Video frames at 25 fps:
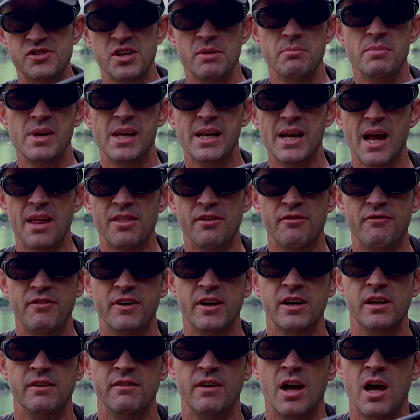seen me in other
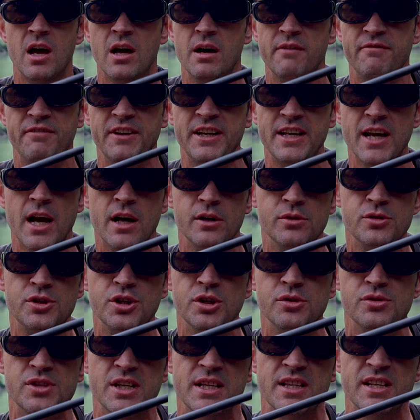videos
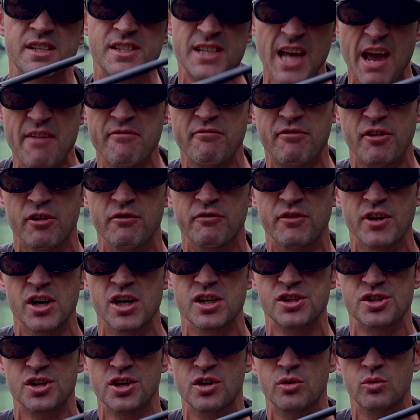using the 10-foot
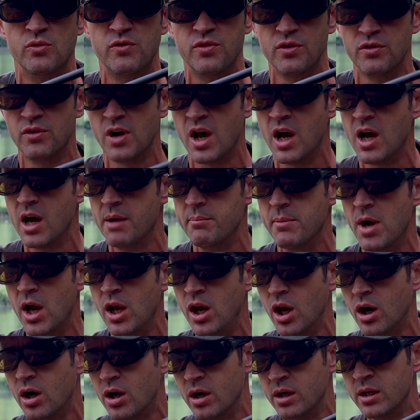version a
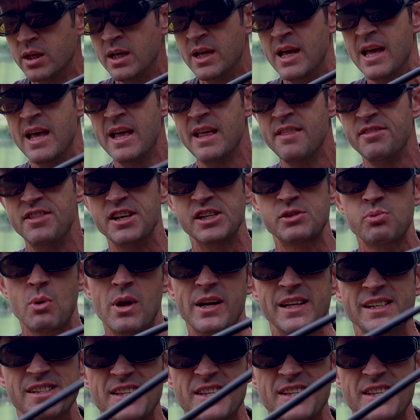lot. This one